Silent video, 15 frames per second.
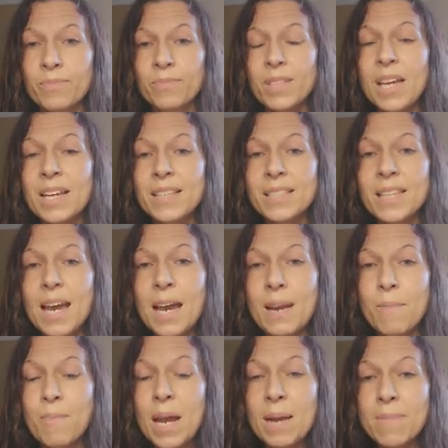things that
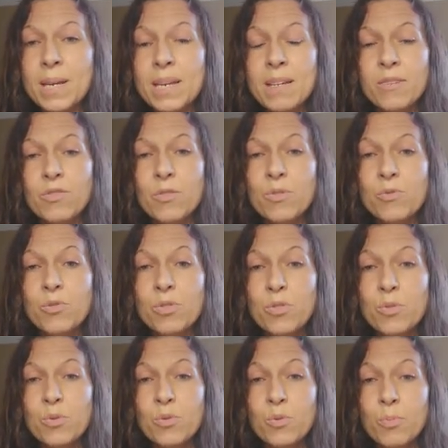maybe
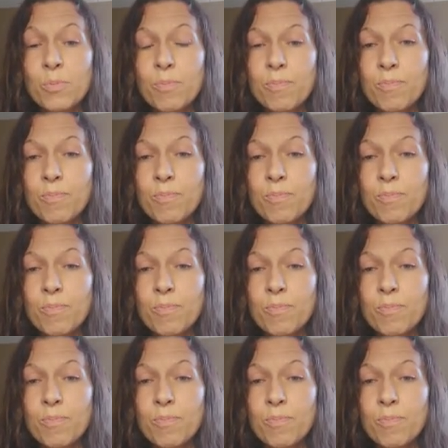you